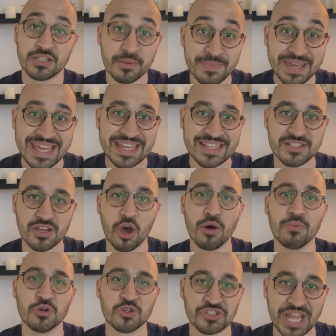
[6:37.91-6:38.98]
to me, it's
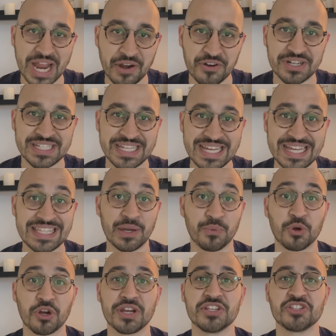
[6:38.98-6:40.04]
almost guaranteed that
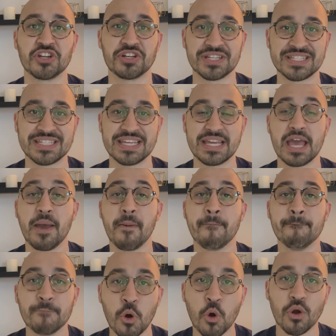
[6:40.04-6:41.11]
we're going to start to see
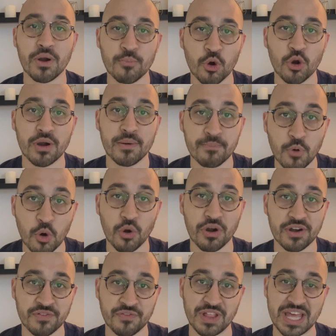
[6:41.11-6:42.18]
more and more and
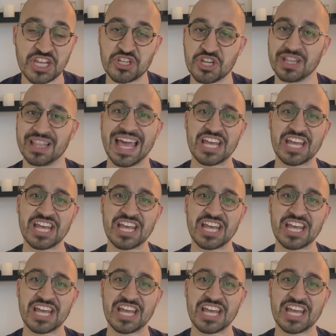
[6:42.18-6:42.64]
more inflation.